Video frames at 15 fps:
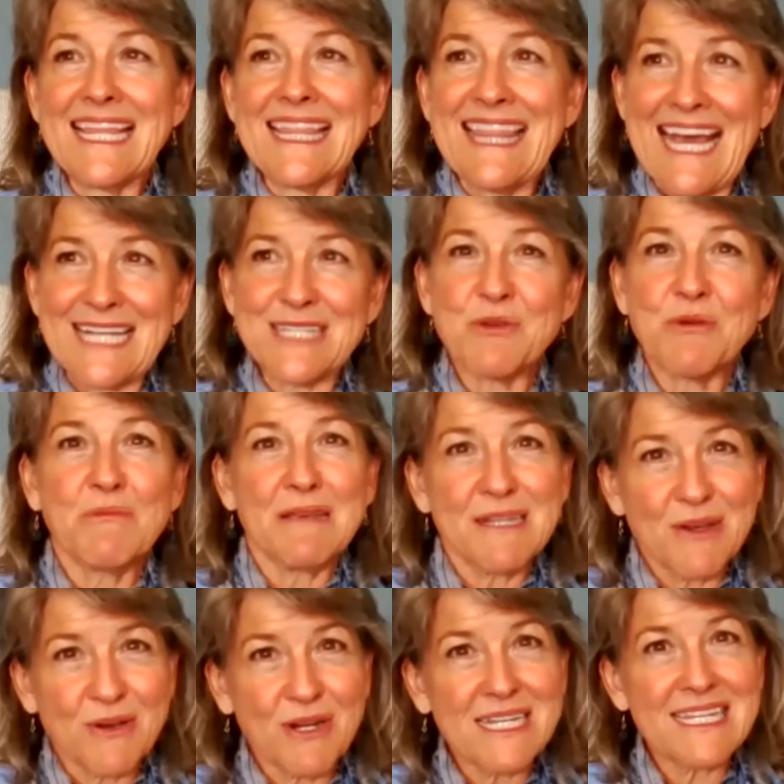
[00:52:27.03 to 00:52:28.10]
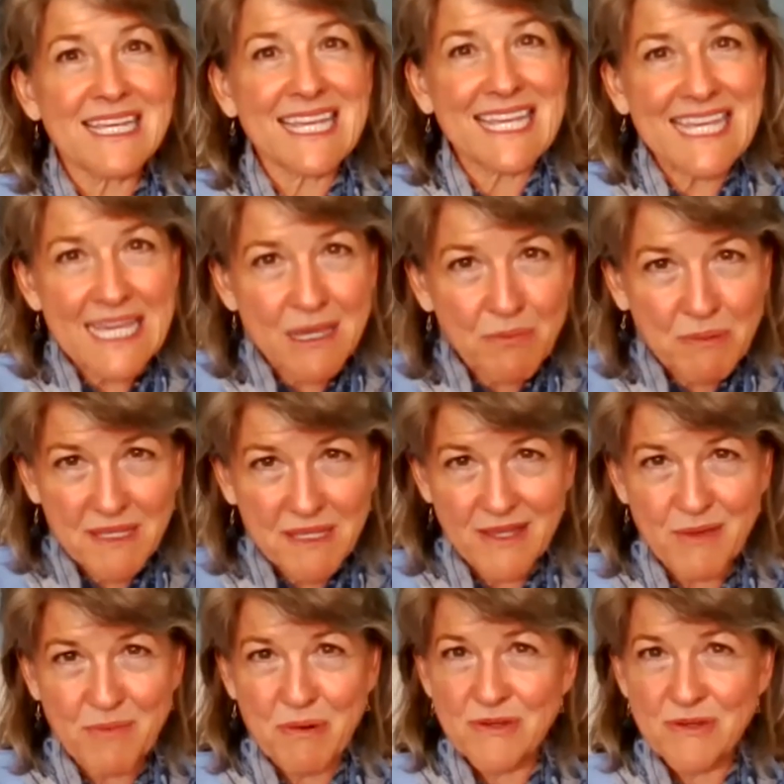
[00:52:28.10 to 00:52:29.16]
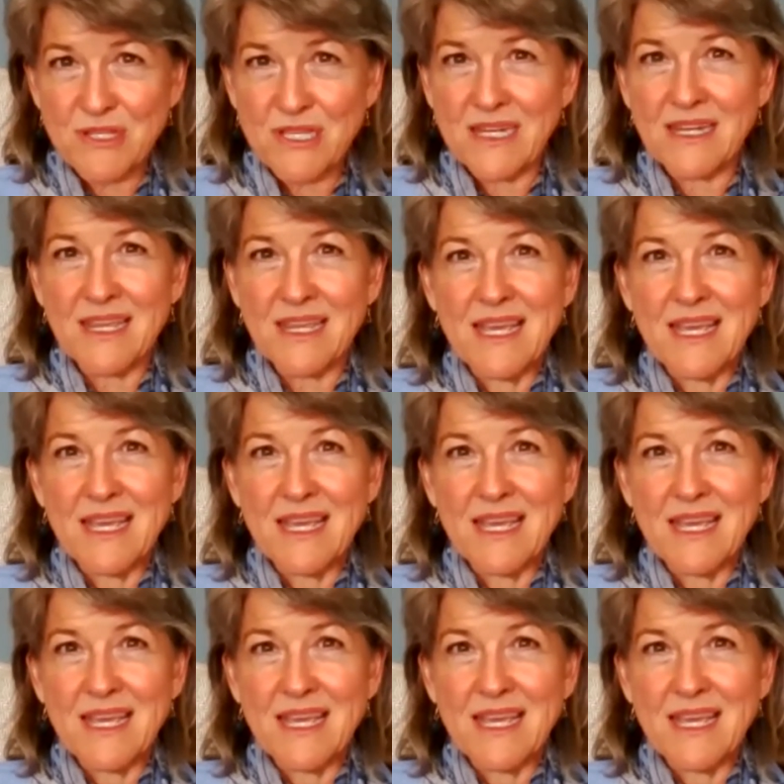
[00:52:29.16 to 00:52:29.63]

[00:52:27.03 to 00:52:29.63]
that's when we don't get to keep the other person.